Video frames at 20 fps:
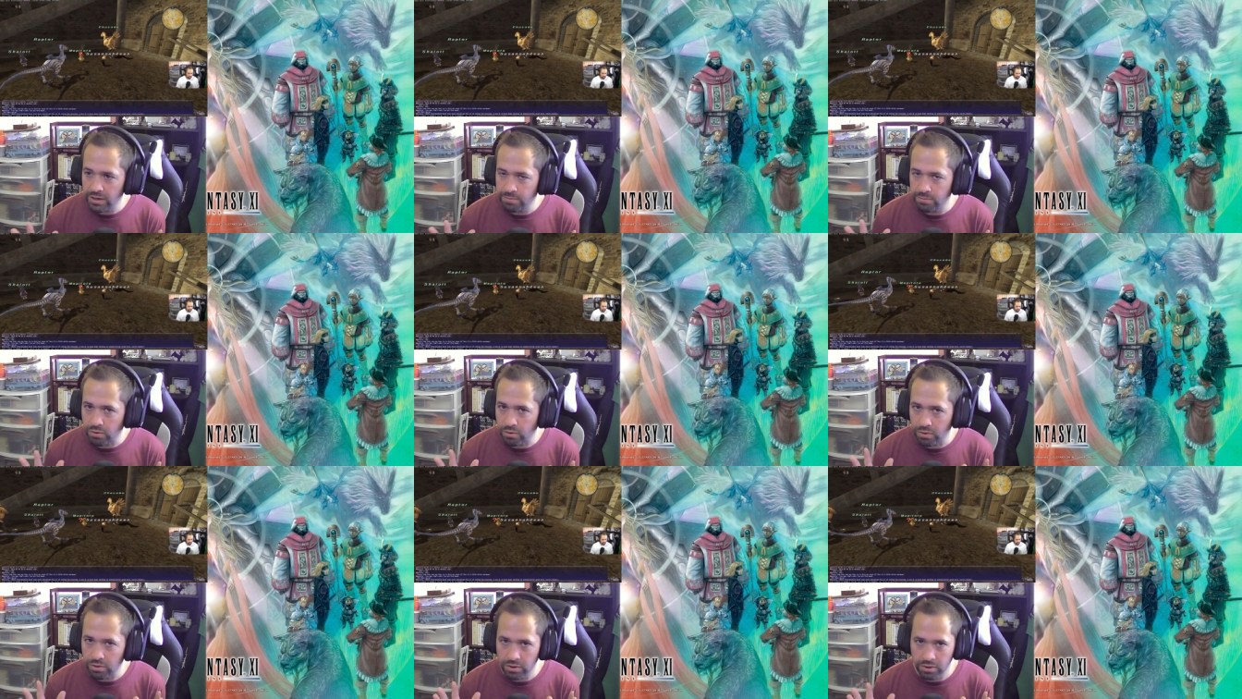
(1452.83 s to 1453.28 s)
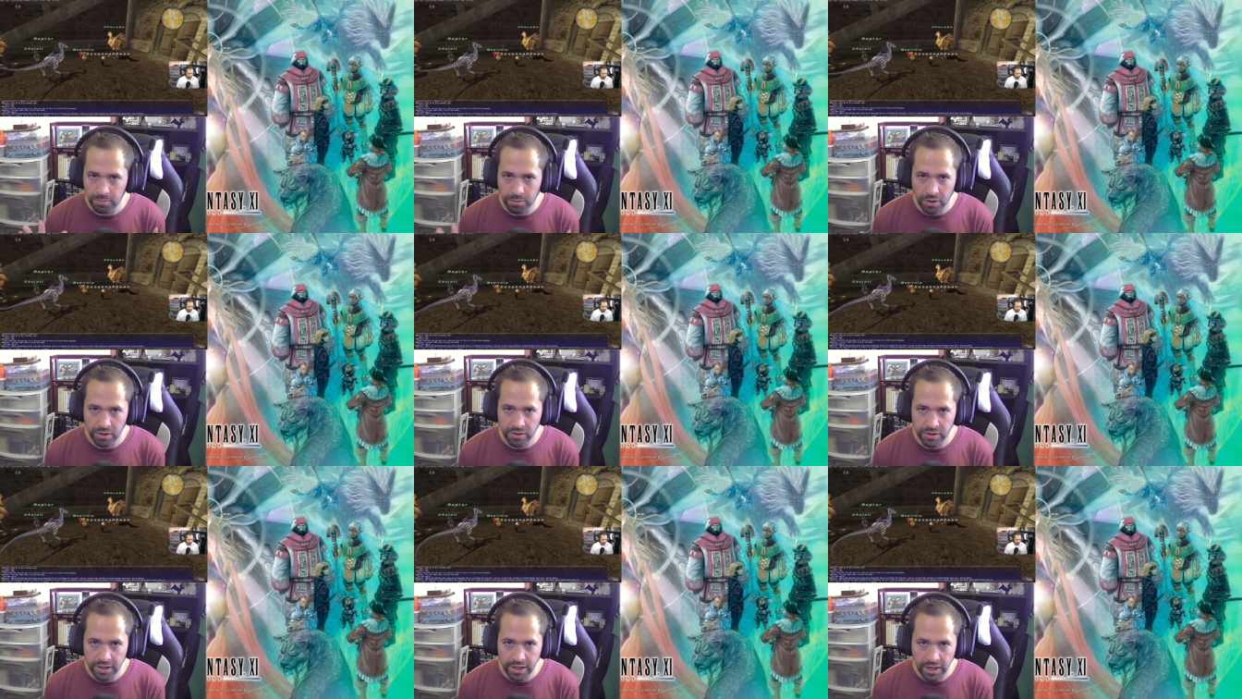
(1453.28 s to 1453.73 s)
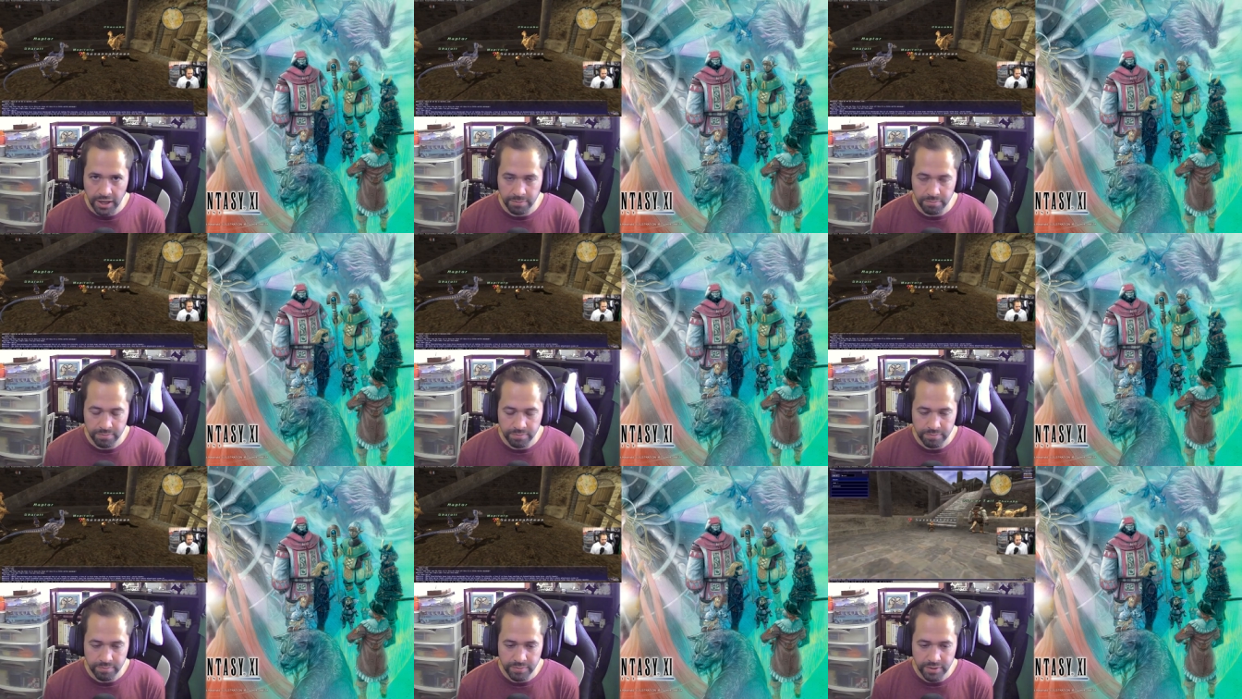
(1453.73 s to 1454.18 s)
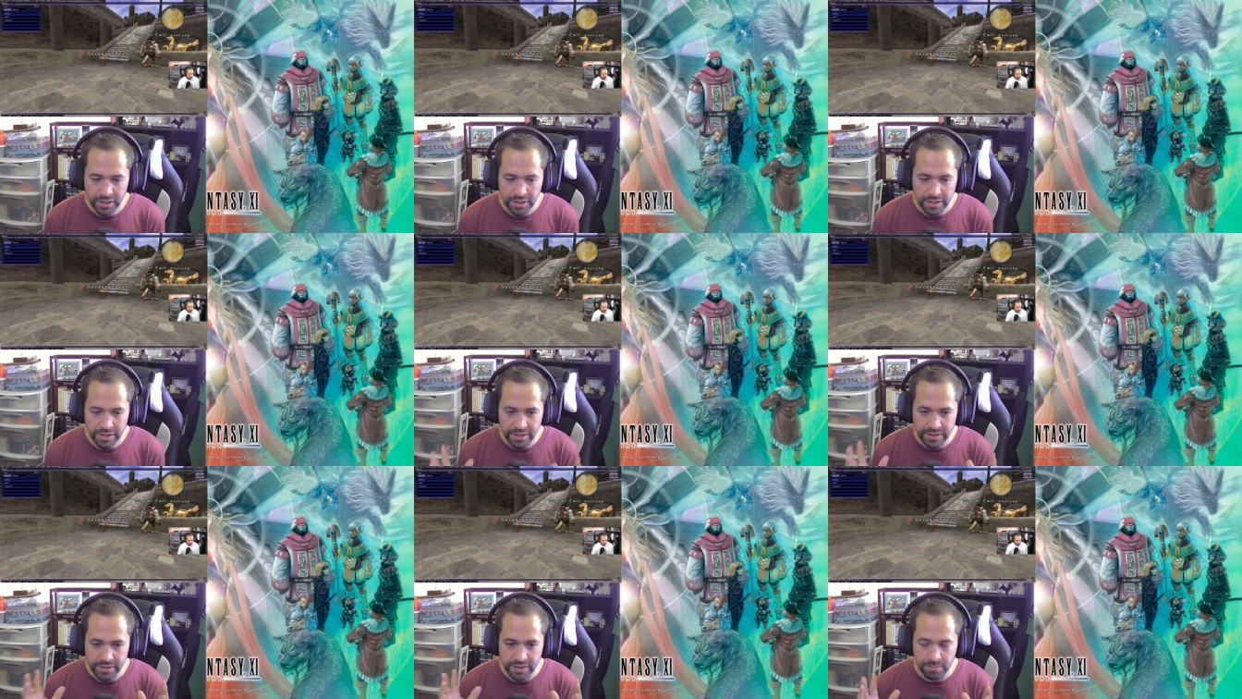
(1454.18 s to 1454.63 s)
important part of the game.
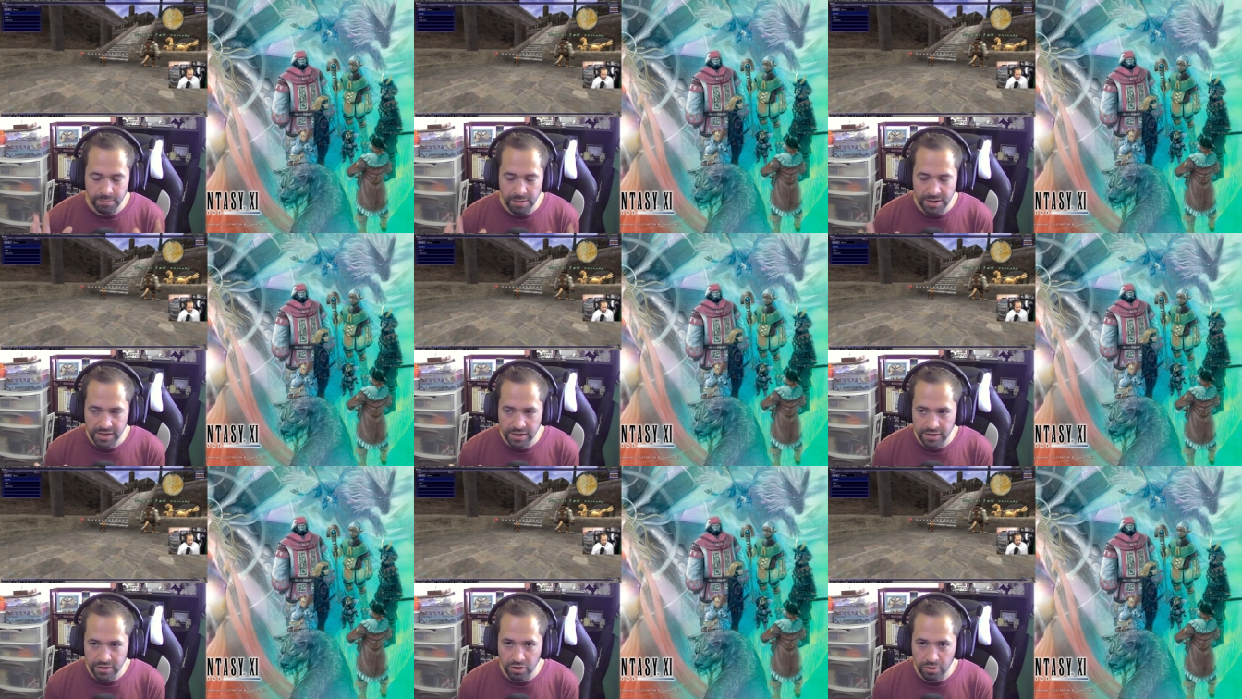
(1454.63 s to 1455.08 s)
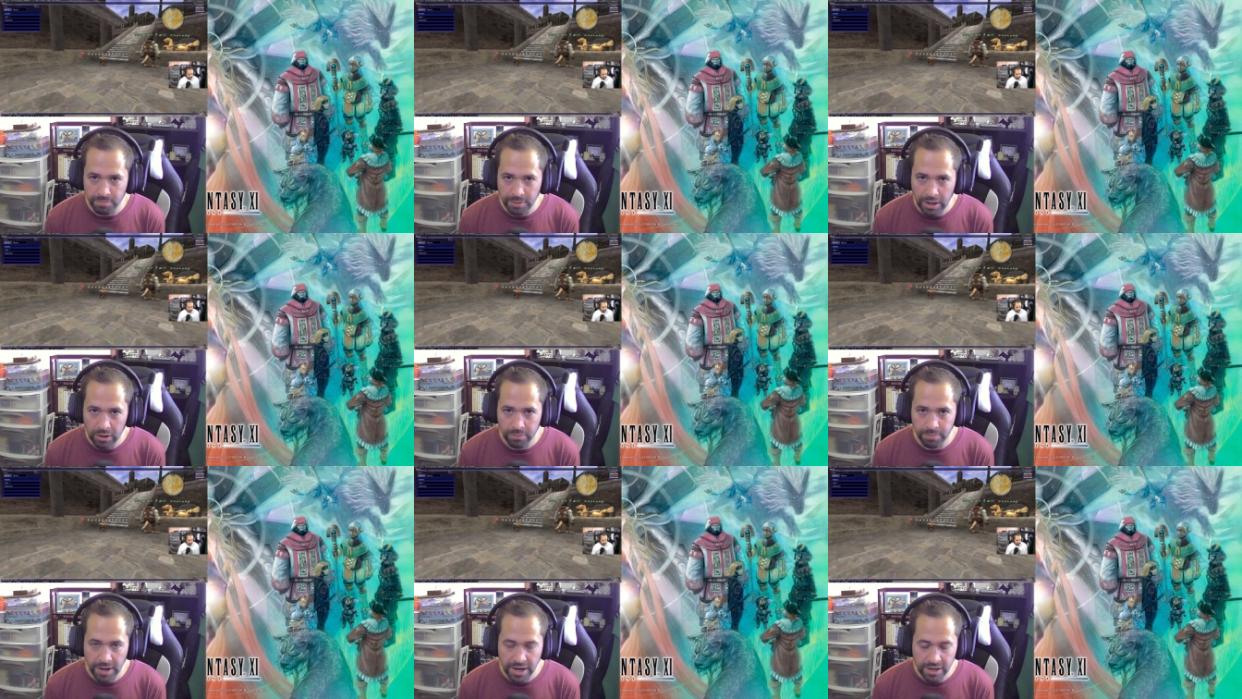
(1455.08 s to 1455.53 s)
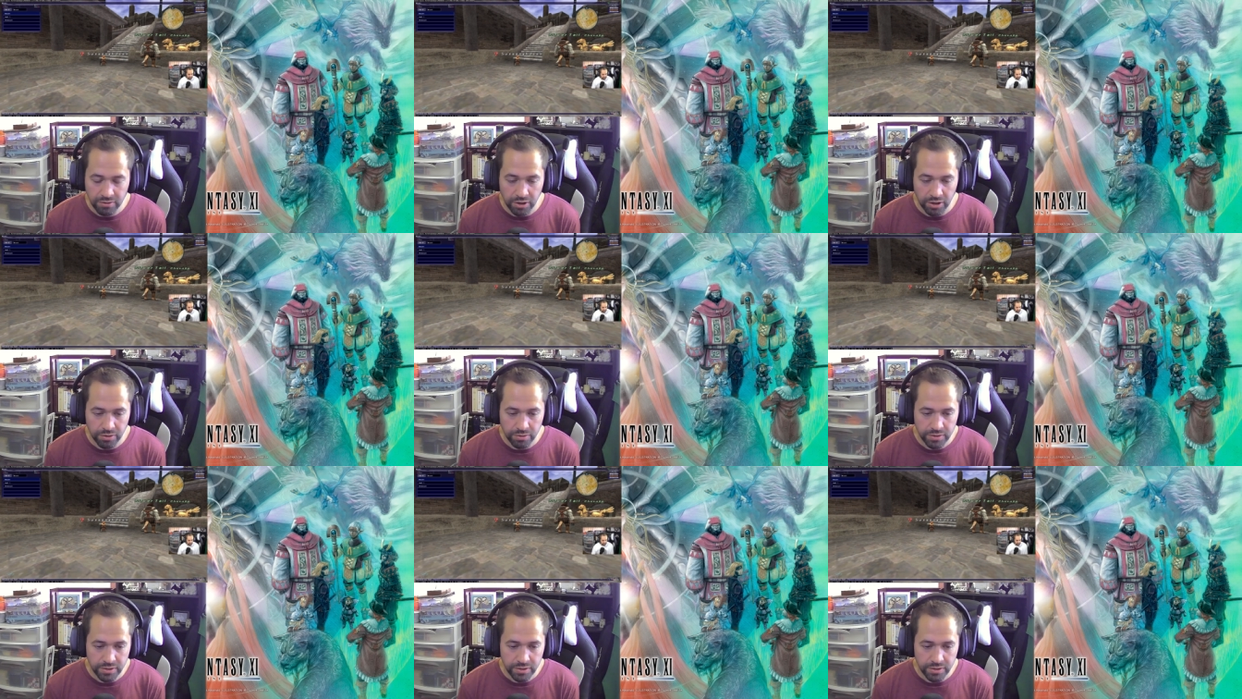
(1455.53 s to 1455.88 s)
This is making your mount macro.